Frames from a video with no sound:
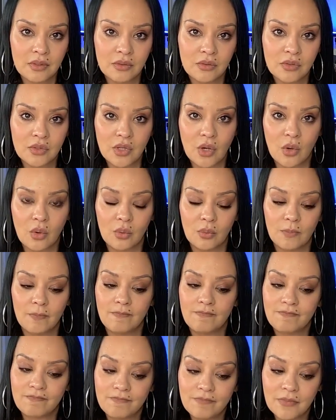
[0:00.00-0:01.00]
so
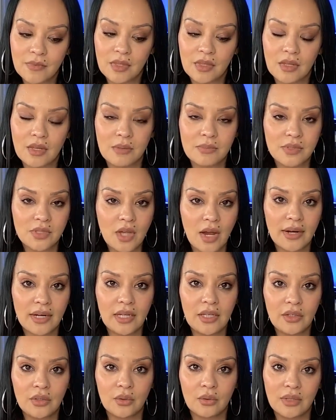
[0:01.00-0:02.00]
i'm
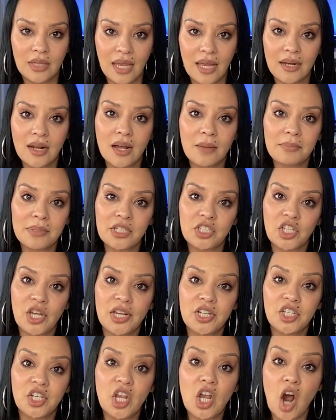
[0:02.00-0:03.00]
sorry you cannot be
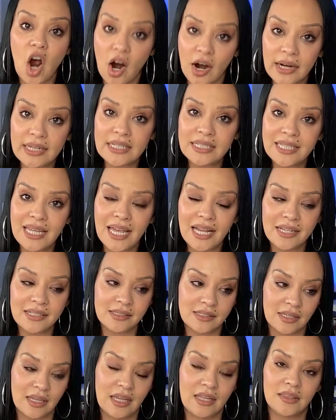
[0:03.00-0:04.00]
changing
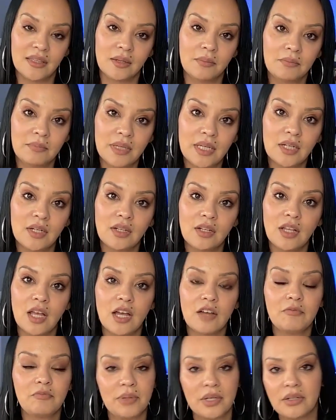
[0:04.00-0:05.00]
architects in the middle
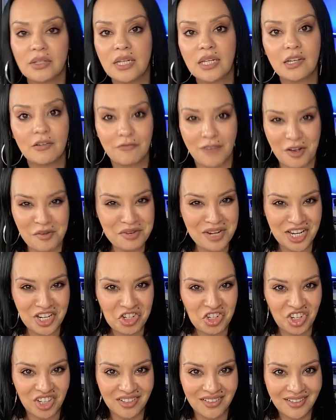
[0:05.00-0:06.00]
of building a
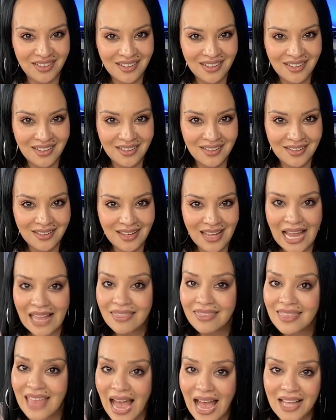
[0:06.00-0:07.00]
foundation
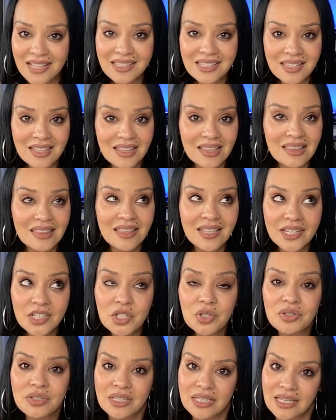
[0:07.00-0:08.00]
and that's
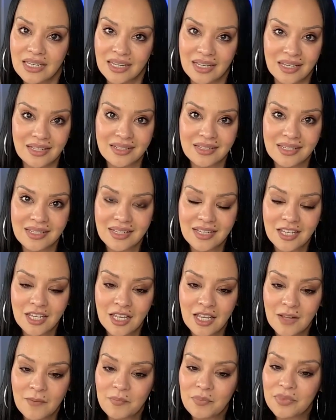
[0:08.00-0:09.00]
literally it
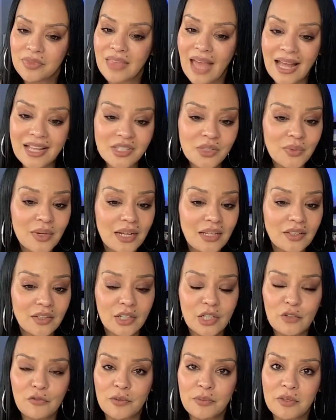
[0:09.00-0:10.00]
that's what I
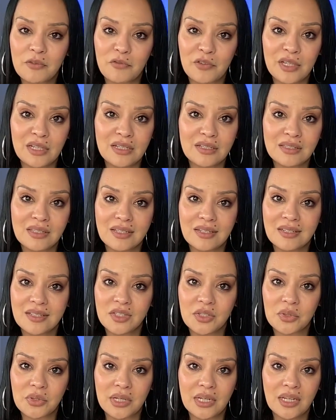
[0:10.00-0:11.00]
learned from the fitness
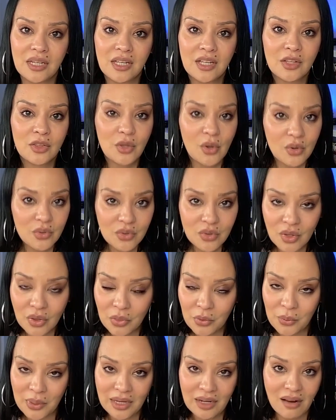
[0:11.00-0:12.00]
industry. Those are the
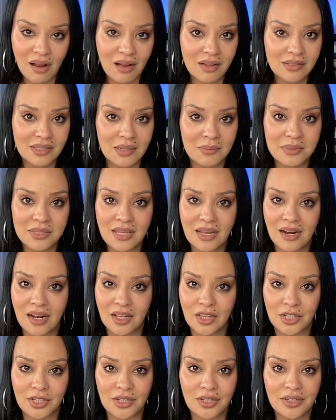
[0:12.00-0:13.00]
three concepts that
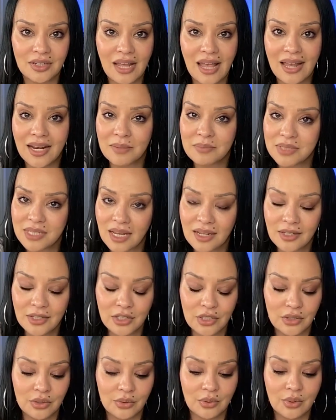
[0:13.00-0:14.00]
I learned. And I'm
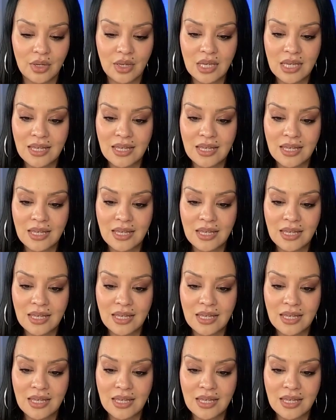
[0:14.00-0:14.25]
telling you,